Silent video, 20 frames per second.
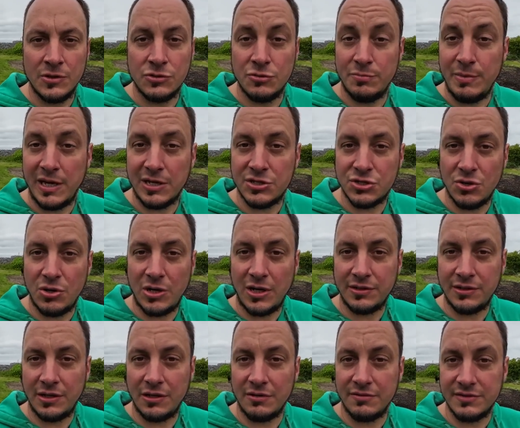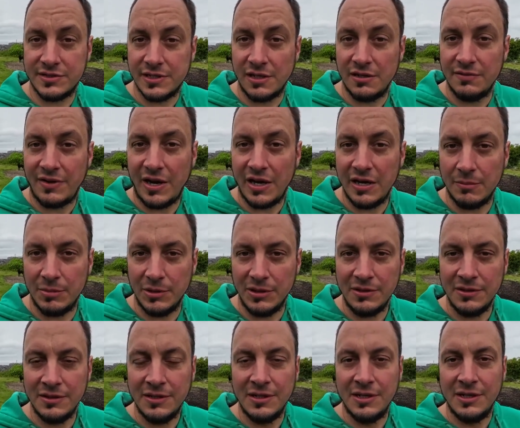to make sure that they're still
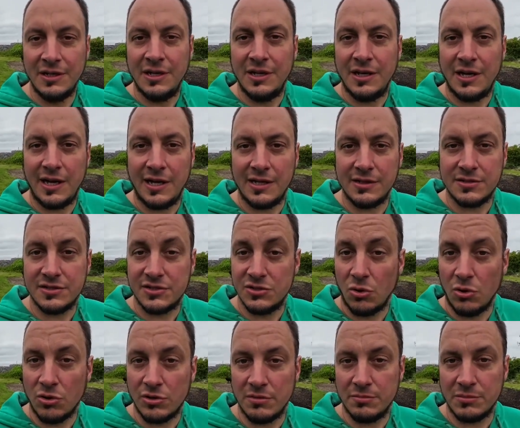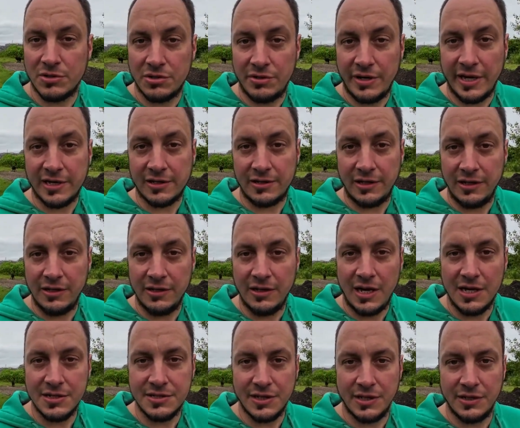viable, and store them correctly,
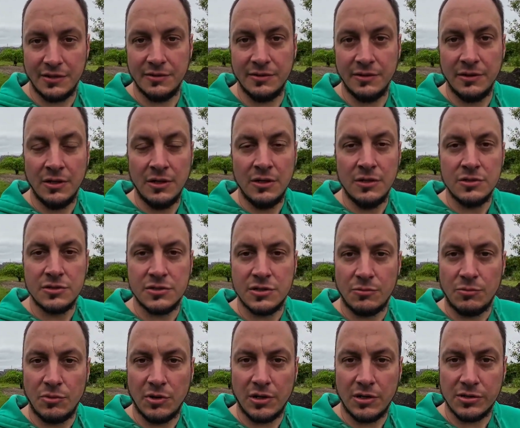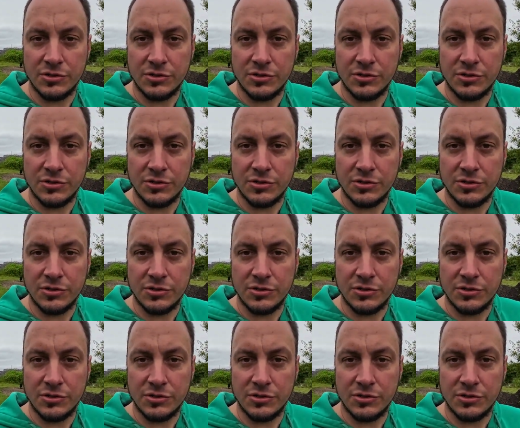as in somewhere